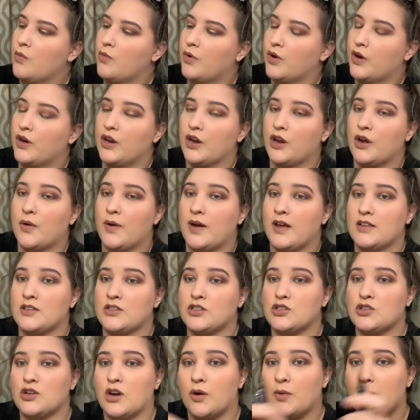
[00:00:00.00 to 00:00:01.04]
We're going to go ahead
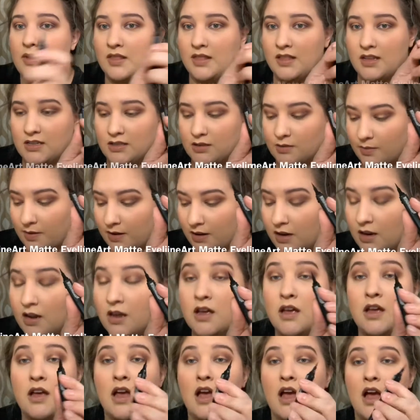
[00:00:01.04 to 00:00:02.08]
and start with this one.
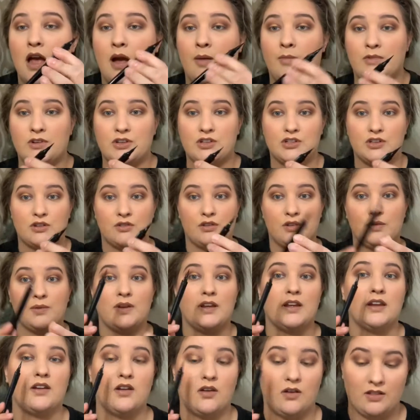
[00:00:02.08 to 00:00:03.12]
I'm going to show you
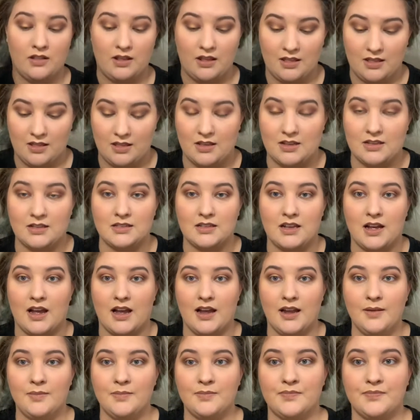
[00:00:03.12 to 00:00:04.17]
it on this
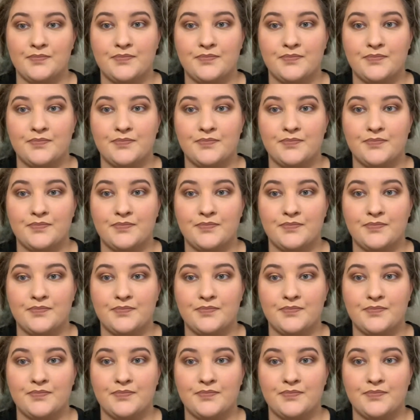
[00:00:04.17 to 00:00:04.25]
side.